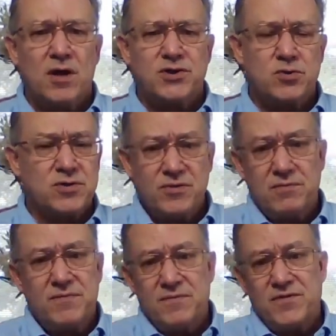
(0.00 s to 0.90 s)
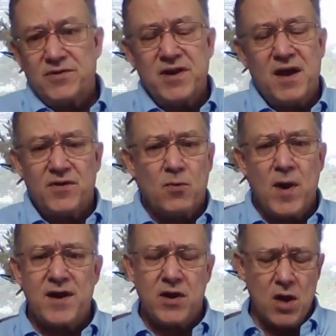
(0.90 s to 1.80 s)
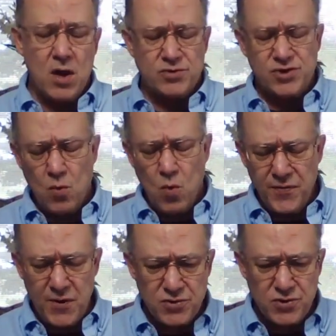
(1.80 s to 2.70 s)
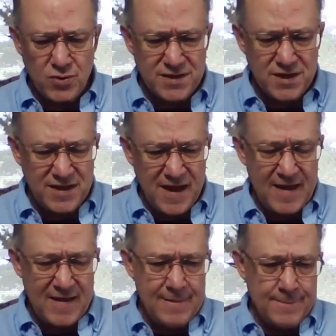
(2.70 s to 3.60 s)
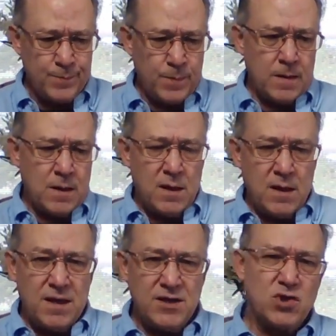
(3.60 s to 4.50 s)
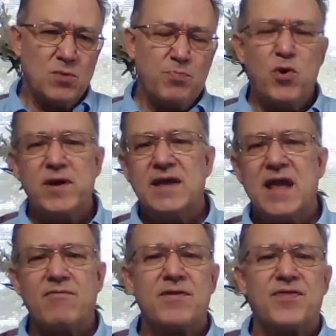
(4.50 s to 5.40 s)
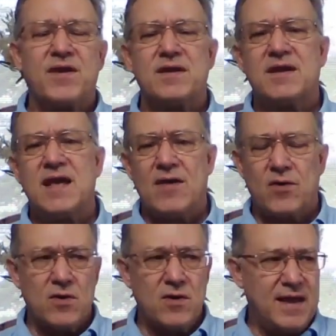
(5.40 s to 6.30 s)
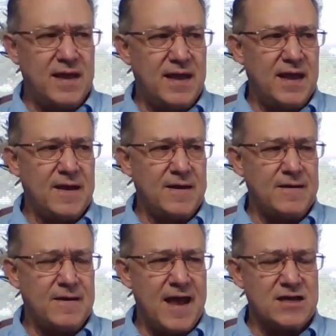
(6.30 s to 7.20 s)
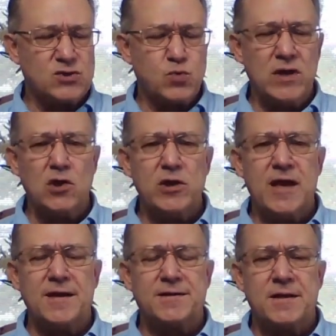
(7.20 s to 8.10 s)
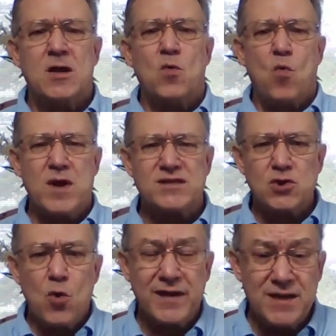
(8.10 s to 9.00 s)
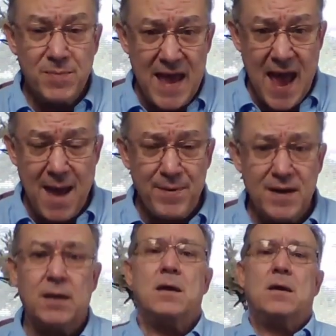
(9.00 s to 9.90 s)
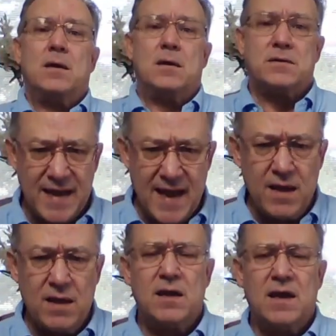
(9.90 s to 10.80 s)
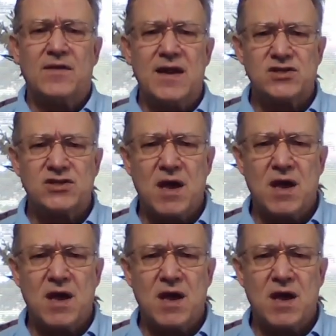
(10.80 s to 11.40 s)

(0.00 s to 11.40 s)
tools, they're done. They're ready to go. So what they're doing today is they're putting everything together. And as we look at what's going to be happening today and the next